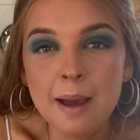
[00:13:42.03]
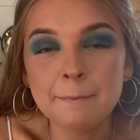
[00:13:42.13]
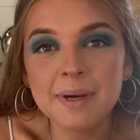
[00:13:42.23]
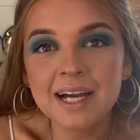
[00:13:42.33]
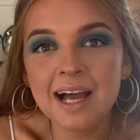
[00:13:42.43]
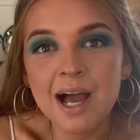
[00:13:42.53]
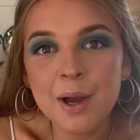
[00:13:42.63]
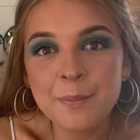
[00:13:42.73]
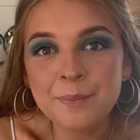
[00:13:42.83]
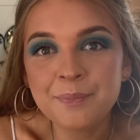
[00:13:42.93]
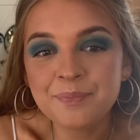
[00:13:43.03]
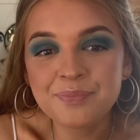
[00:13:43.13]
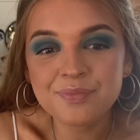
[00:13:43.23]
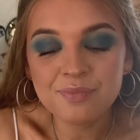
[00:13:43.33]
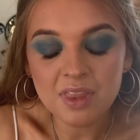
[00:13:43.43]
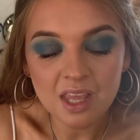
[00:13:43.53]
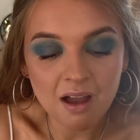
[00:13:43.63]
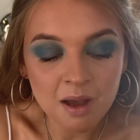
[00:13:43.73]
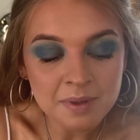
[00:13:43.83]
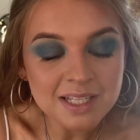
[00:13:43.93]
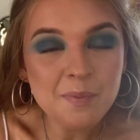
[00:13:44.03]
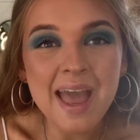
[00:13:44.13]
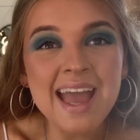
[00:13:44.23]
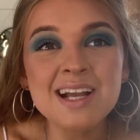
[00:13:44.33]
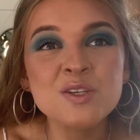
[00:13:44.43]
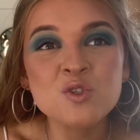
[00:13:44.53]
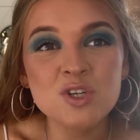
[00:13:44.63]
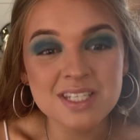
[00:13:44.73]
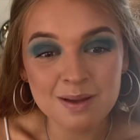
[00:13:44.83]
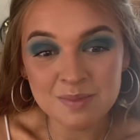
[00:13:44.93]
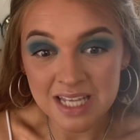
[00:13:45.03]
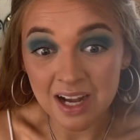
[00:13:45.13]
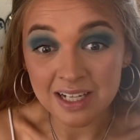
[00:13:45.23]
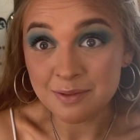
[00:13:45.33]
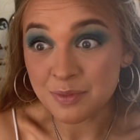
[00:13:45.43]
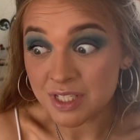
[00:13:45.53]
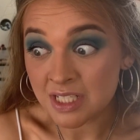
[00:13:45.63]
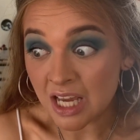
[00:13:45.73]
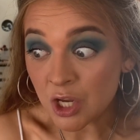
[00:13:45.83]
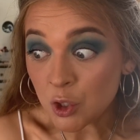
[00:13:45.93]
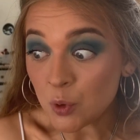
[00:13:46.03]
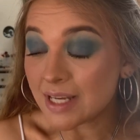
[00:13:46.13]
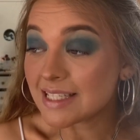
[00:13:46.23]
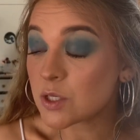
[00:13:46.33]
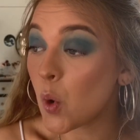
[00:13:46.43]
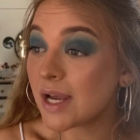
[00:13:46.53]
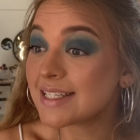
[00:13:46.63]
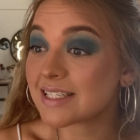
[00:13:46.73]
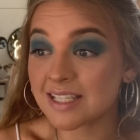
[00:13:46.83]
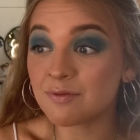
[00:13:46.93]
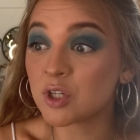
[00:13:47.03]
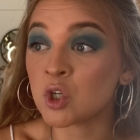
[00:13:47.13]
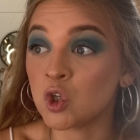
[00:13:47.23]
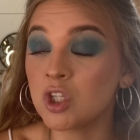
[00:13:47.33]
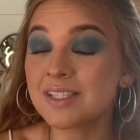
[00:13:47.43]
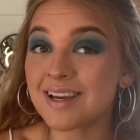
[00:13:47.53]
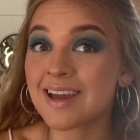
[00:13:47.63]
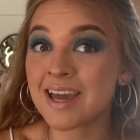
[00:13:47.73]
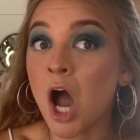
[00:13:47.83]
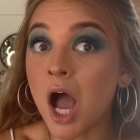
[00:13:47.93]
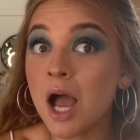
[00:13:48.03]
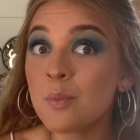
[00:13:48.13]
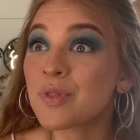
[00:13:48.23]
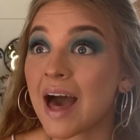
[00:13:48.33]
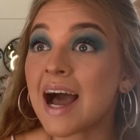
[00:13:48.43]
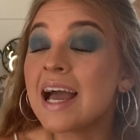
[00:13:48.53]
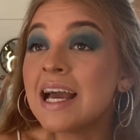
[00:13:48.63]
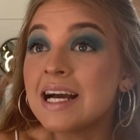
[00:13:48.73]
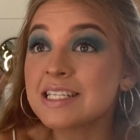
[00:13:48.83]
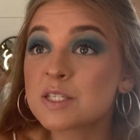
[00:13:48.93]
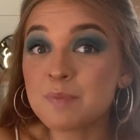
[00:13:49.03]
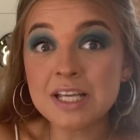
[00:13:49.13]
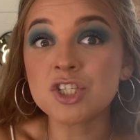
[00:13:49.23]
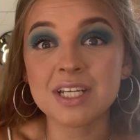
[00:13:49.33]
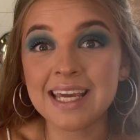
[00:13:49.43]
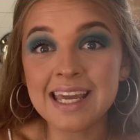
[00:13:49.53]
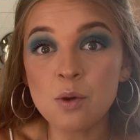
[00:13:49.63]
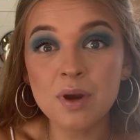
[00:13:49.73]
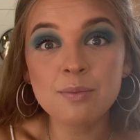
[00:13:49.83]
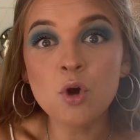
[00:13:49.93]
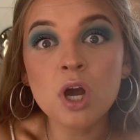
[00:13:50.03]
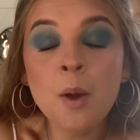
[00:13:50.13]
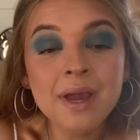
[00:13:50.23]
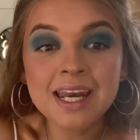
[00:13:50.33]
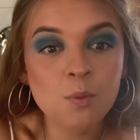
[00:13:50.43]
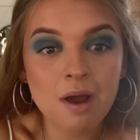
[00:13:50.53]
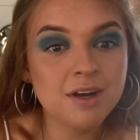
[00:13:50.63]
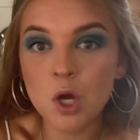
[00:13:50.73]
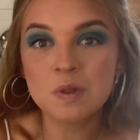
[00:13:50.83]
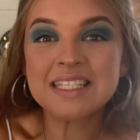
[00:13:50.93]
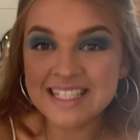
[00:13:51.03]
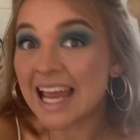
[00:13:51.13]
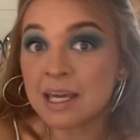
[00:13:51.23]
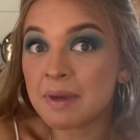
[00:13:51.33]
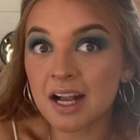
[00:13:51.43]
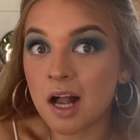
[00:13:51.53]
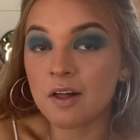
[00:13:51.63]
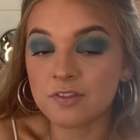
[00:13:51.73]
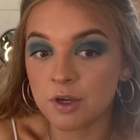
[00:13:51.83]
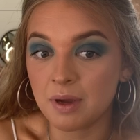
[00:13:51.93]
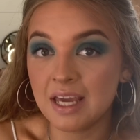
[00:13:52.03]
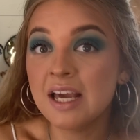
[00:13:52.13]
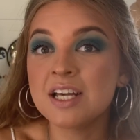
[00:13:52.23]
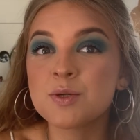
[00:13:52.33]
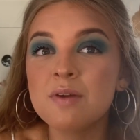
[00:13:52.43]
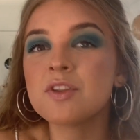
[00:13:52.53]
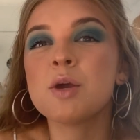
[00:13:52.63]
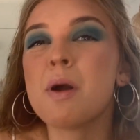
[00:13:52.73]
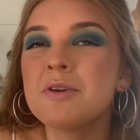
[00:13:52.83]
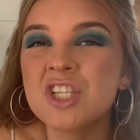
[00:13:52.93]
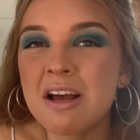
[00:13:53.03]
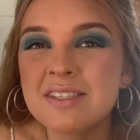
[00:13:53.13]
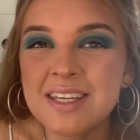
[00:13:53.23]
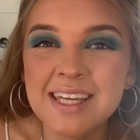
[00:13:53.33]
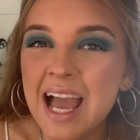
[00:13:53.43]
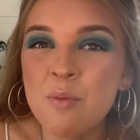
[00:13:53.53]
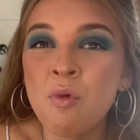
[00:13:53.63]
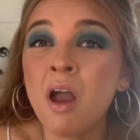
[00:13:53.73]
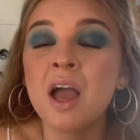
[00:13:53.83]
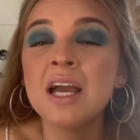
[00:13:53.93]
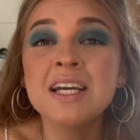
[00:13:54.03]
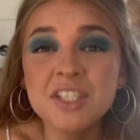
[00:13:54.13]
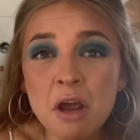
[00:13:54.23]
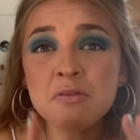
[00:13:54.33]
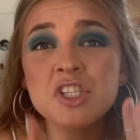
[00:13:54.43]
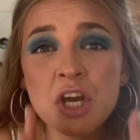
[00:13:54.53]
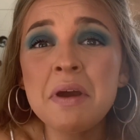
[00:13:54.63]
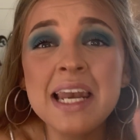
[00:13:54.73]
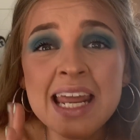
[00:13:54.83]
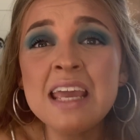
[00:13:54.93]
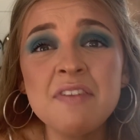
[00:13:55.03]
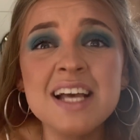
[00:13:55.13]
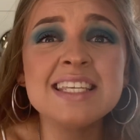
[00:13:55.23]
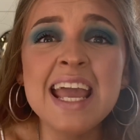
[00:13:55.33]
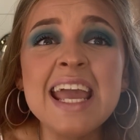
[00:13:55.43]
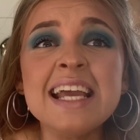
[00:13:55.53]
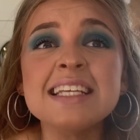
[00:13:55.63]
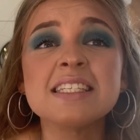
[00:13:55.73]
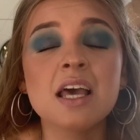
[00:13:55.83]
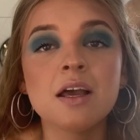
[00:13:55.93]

But I'm a little bit extra sometimes, you know, and it's quite difficult to curb that, especially when I'm not going anywhere and no one's telling me I can't do it. So even though you might be shouting at the camera, don't do it, leave it as it is,